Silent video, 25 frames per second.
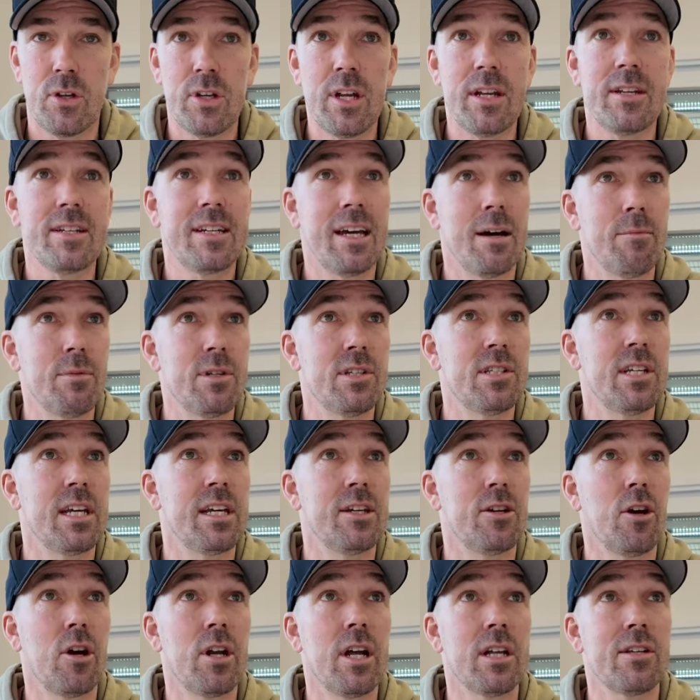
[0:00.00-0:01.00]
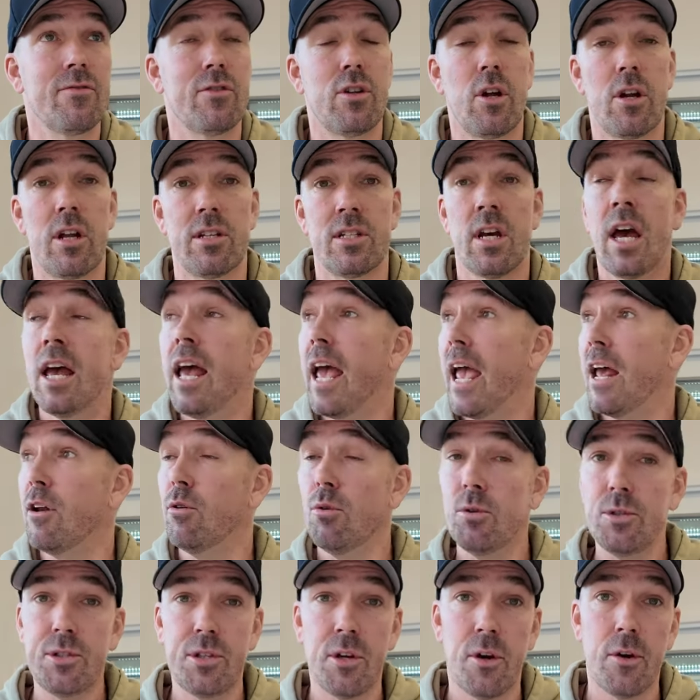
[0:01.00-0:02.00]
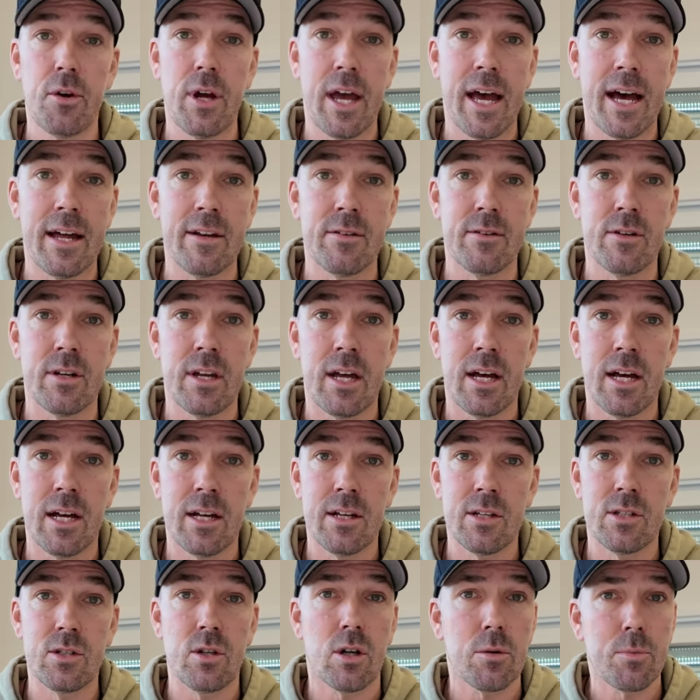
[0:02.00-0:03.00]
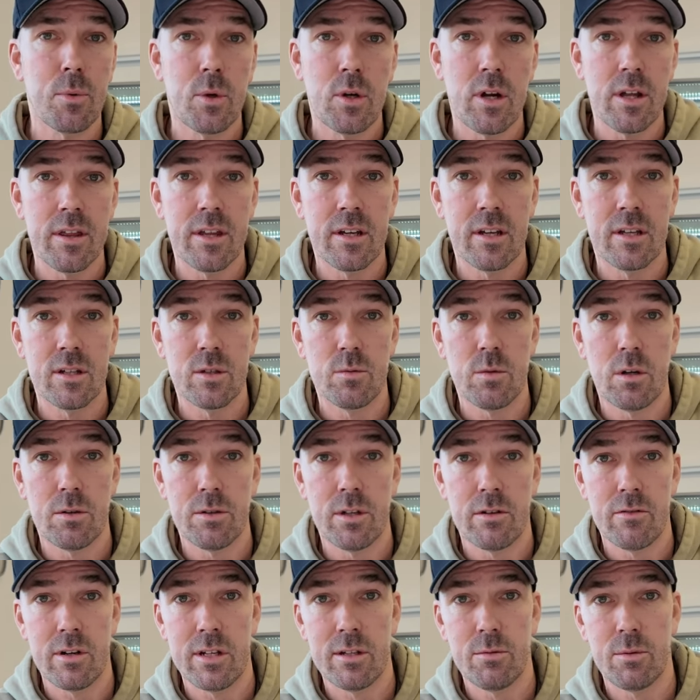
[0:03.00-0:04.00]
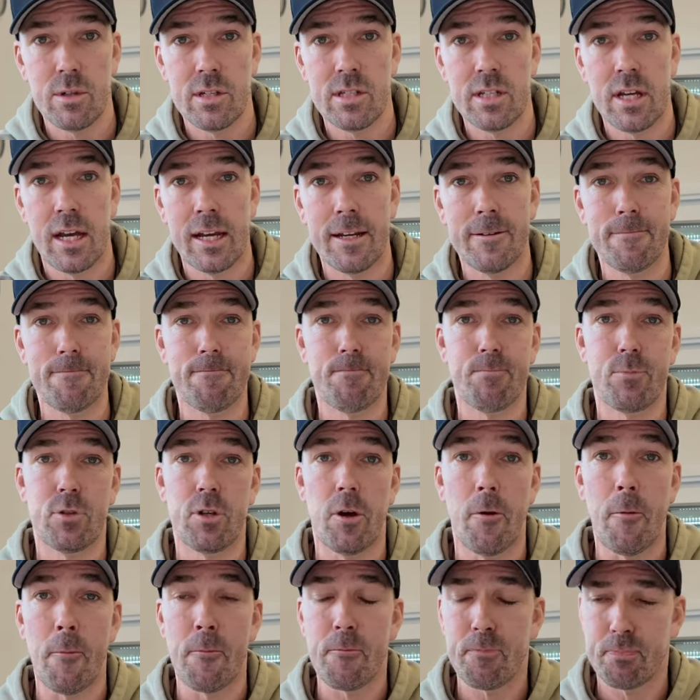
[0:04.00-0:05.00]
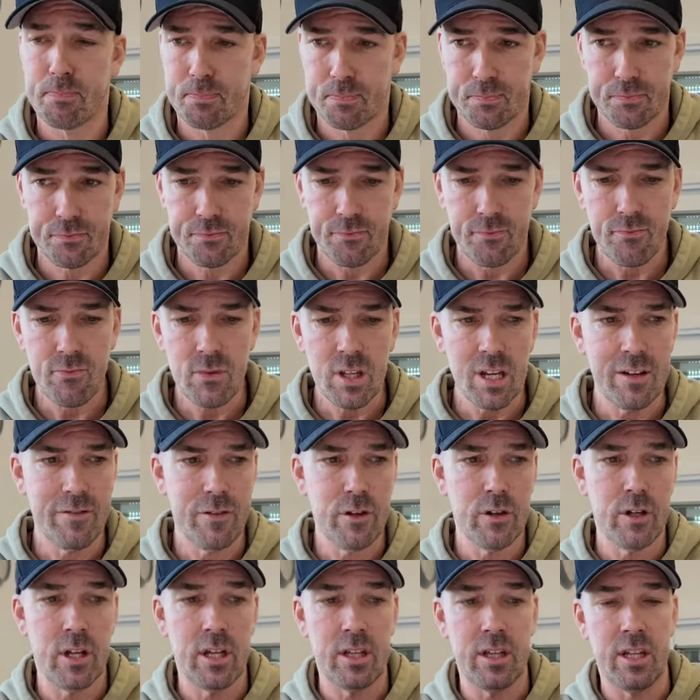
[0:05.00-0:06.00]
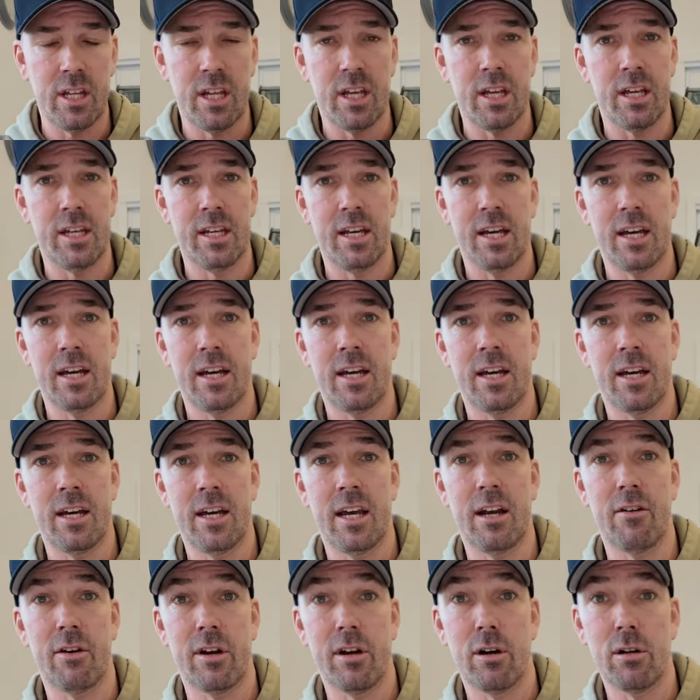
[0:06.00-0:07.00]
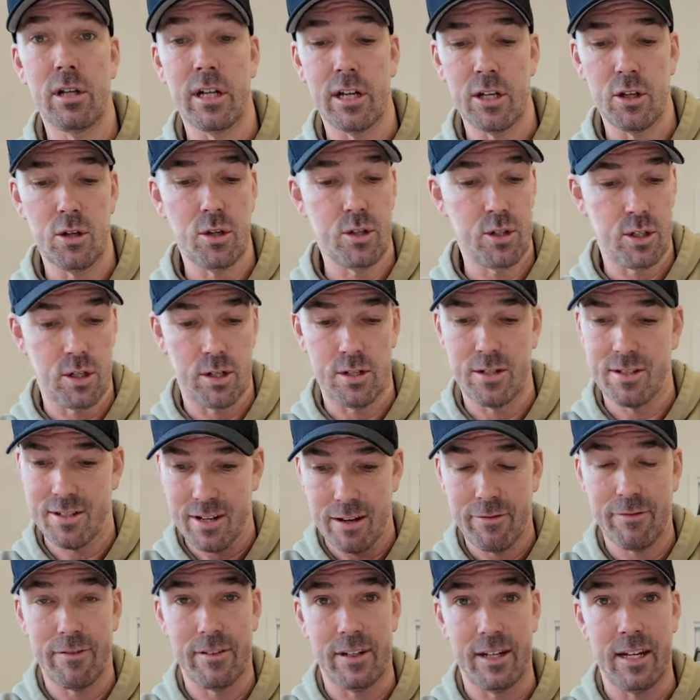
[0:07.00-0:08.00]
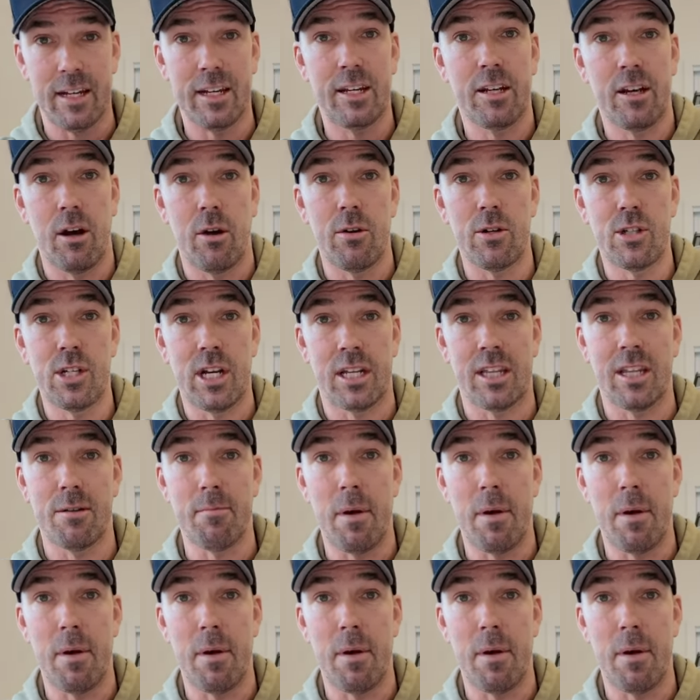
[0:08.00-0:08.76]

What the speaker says: You need to come and see Gonuts for Donuts. And also out in Sockburn, I think, as well, Narendra was saying. So if you're in the areola, you should definitely go and check